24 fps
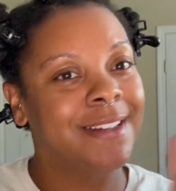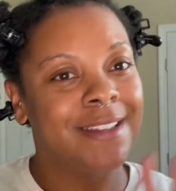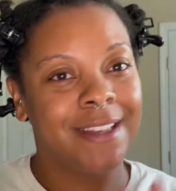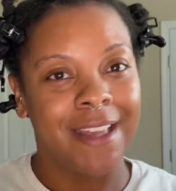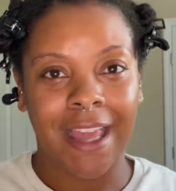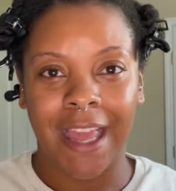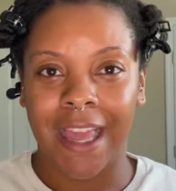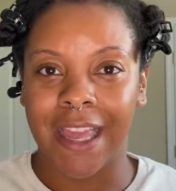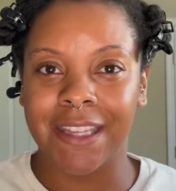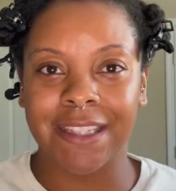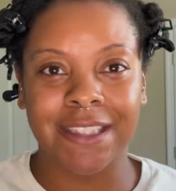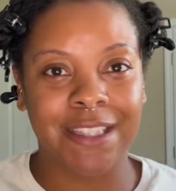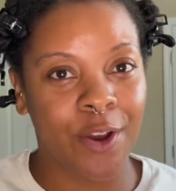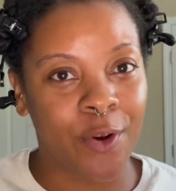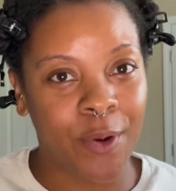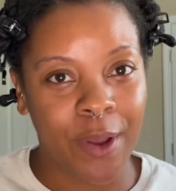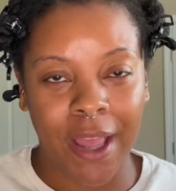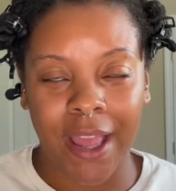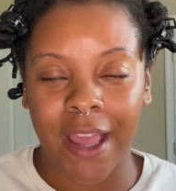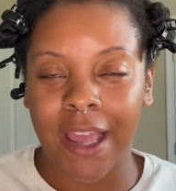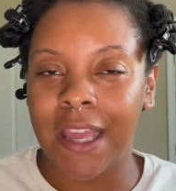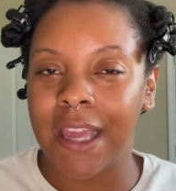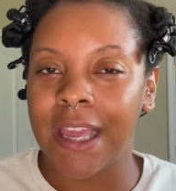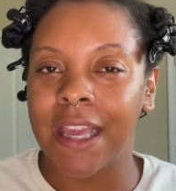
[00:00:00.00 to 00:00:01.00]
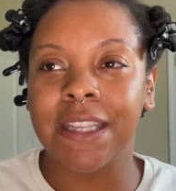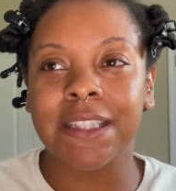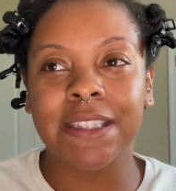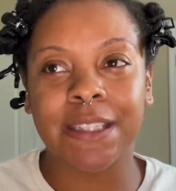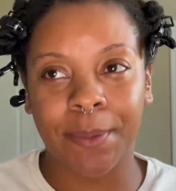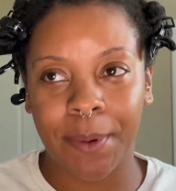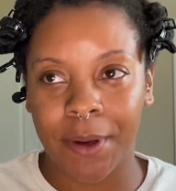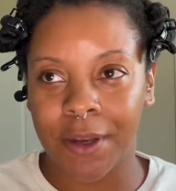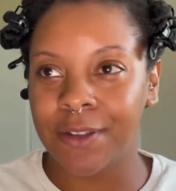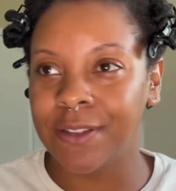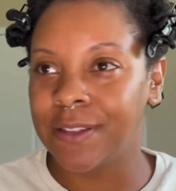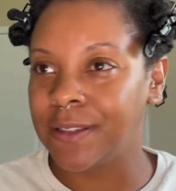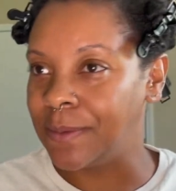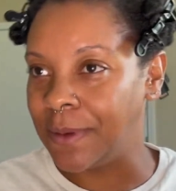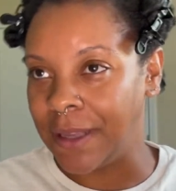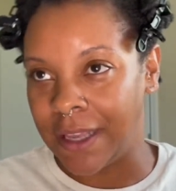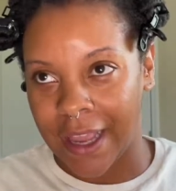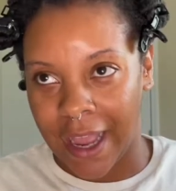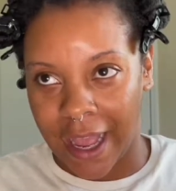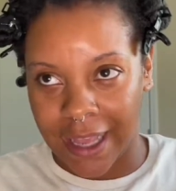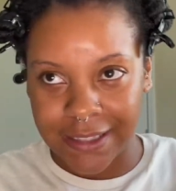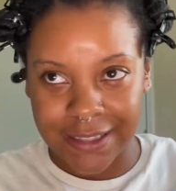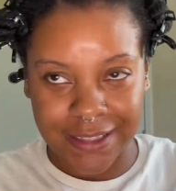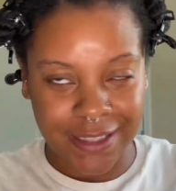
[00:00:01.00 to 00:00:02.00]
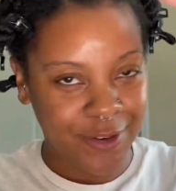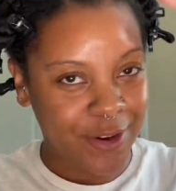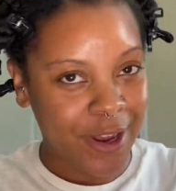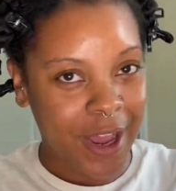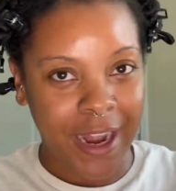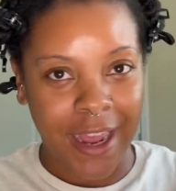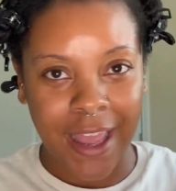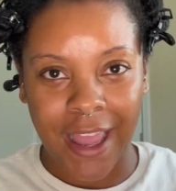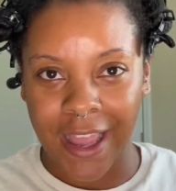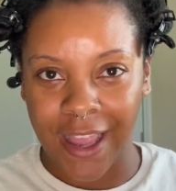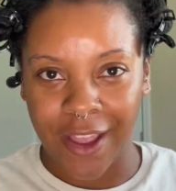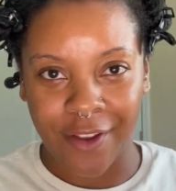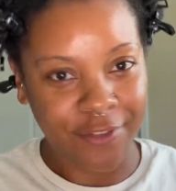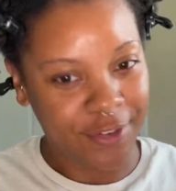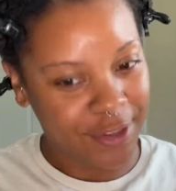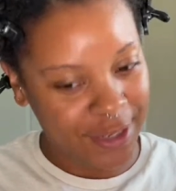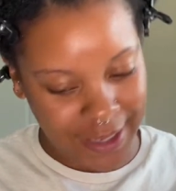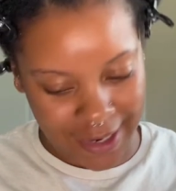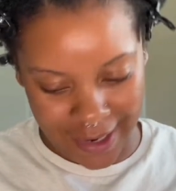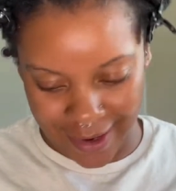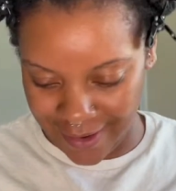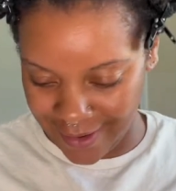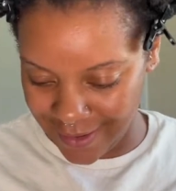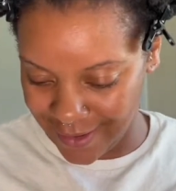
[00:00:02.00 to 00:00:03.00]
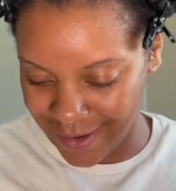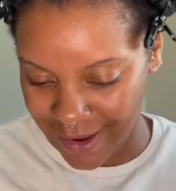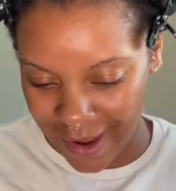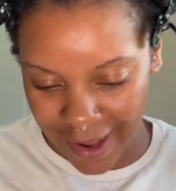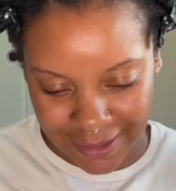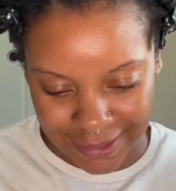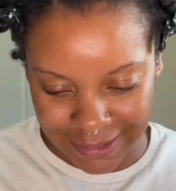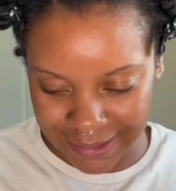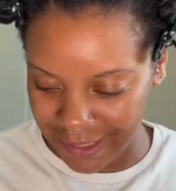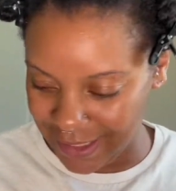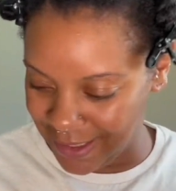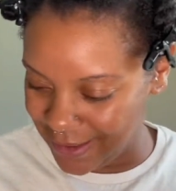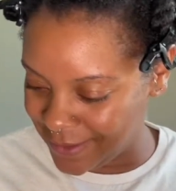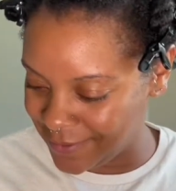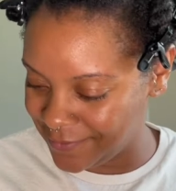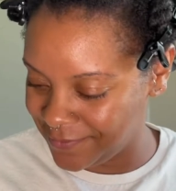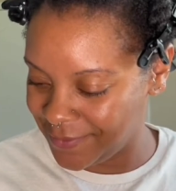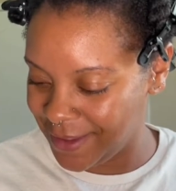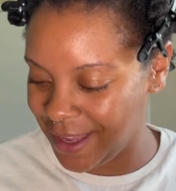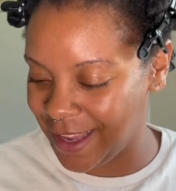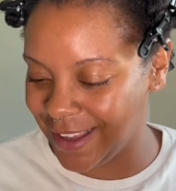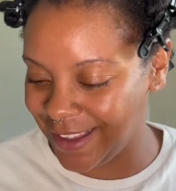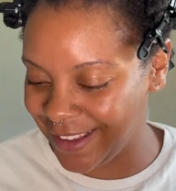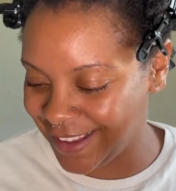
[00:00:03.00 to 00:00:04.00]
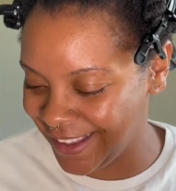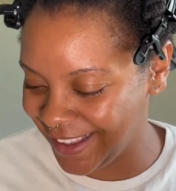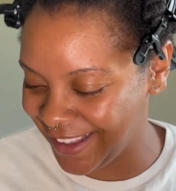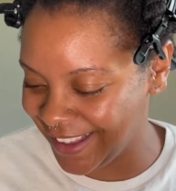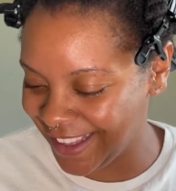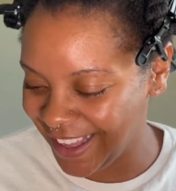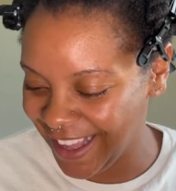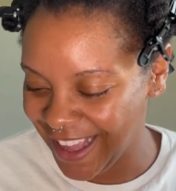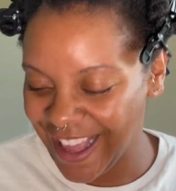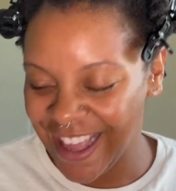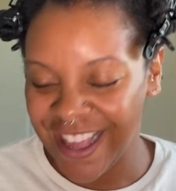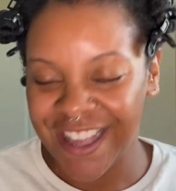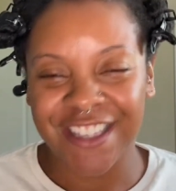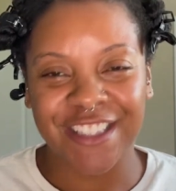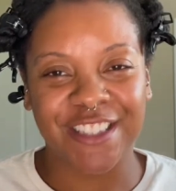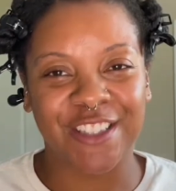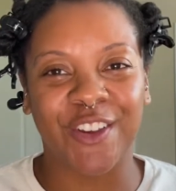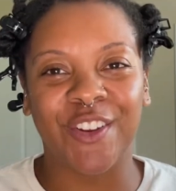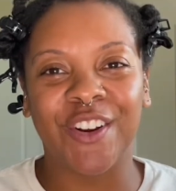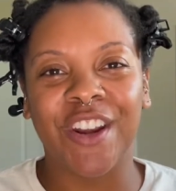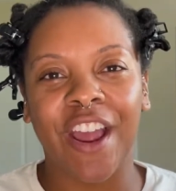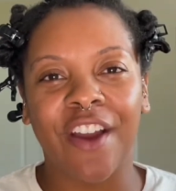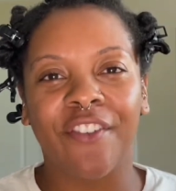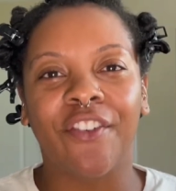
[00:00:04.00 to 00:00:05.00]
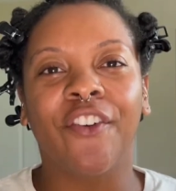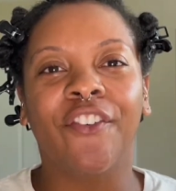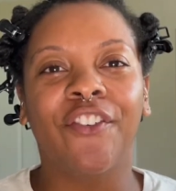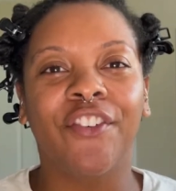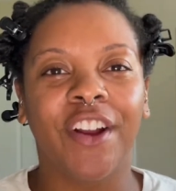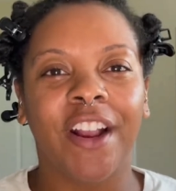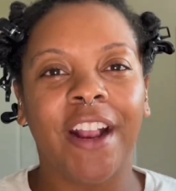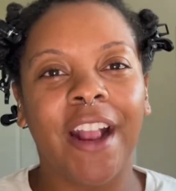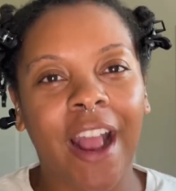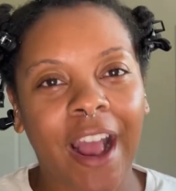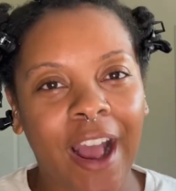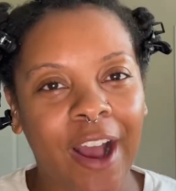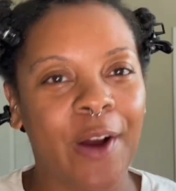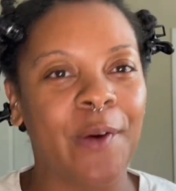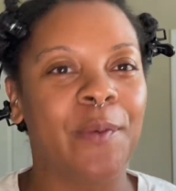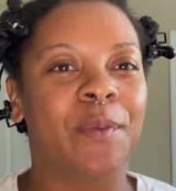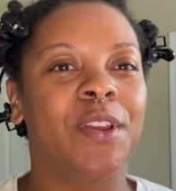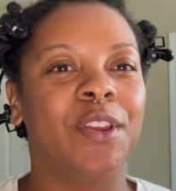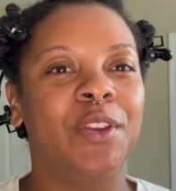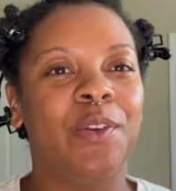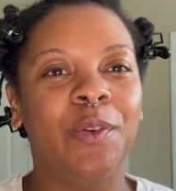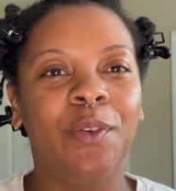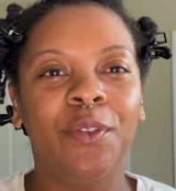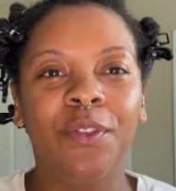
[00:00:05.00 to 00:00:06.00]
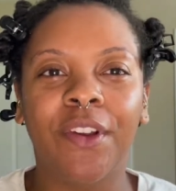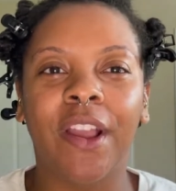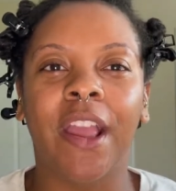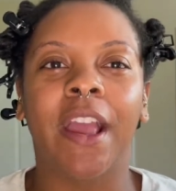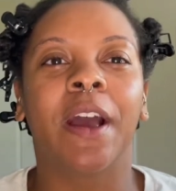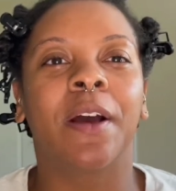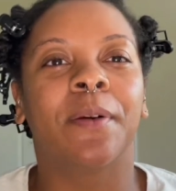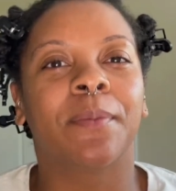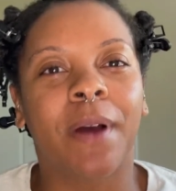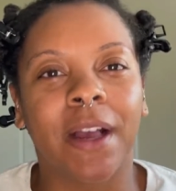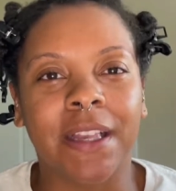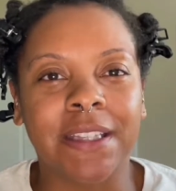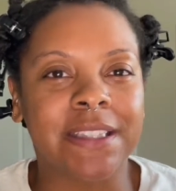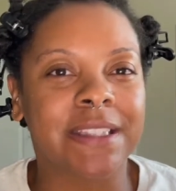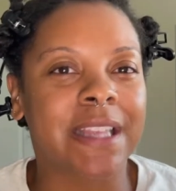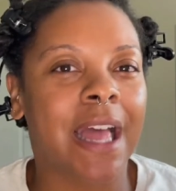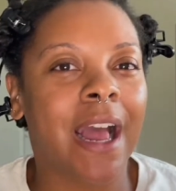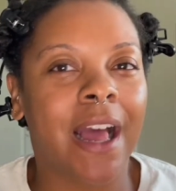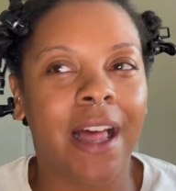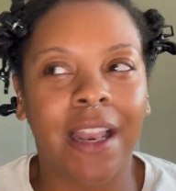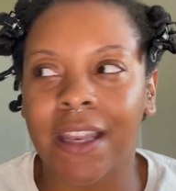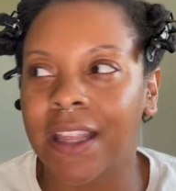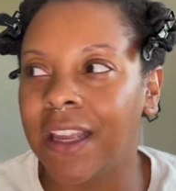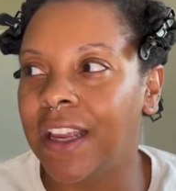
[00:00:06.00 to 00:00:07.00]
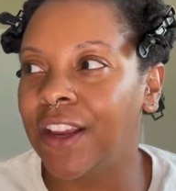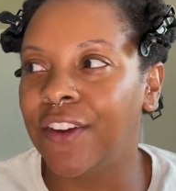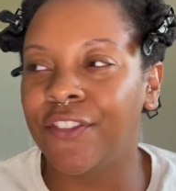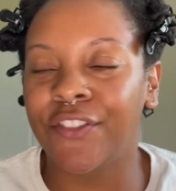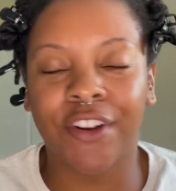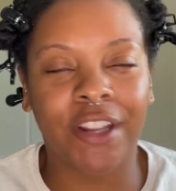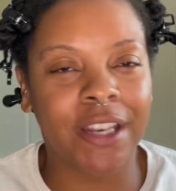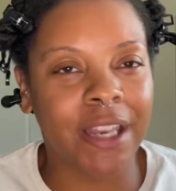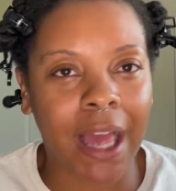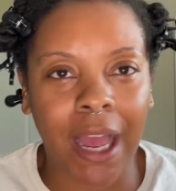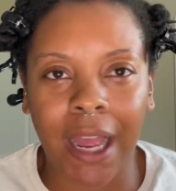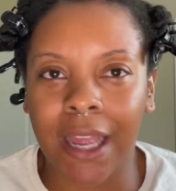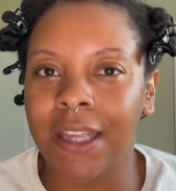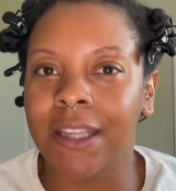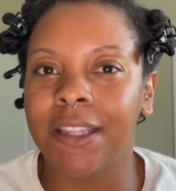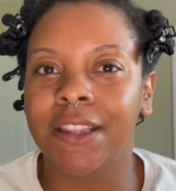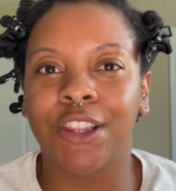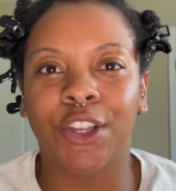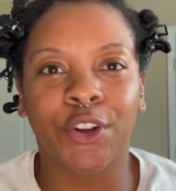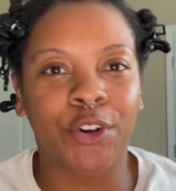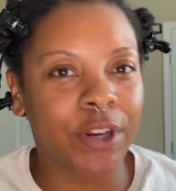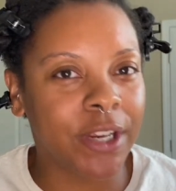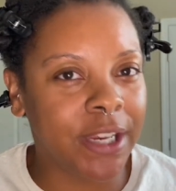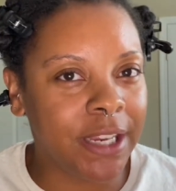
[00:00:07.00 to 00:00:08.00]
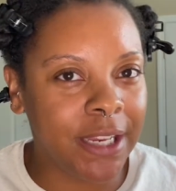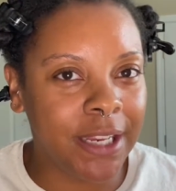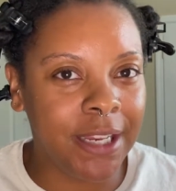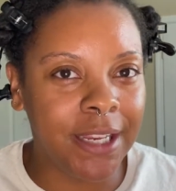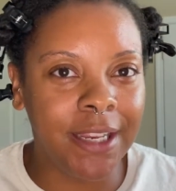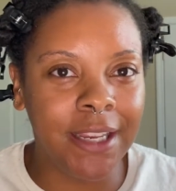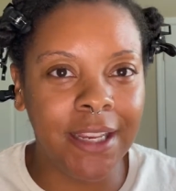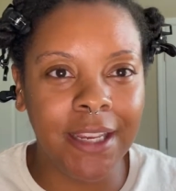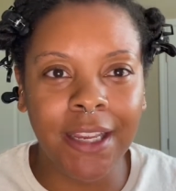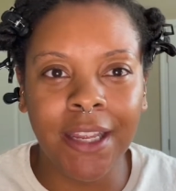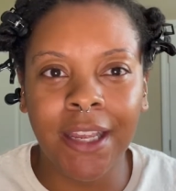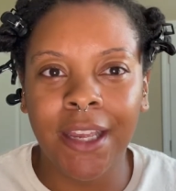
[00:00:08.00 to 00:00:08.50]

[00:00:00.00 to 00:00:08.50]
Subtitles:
It's okay. It's supposed to be. I still got a head full of hair. Y'all see it. So never freak out when you've kept a style in for like 3